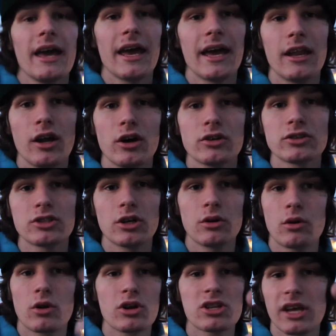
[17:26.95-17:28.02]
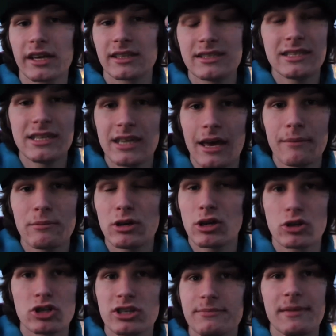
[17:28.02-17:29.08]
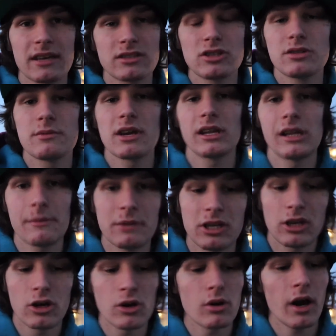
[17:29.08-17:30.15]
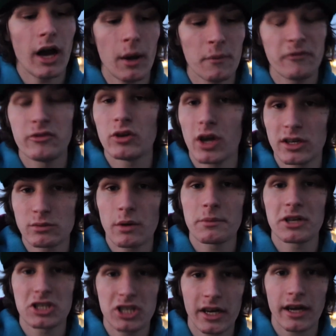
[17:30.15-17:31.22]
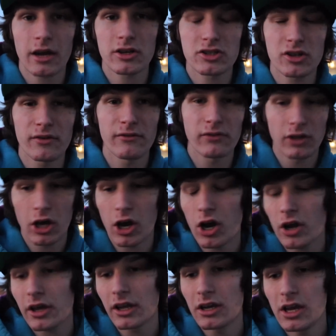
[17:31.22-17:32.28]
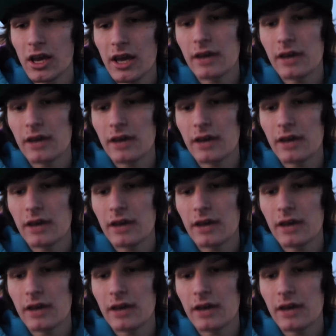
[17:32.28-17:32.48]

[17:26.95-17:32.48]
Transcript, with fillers: and also or like DM me or just message me and let me know um, if you guys want me to check out a certain vlog vlog and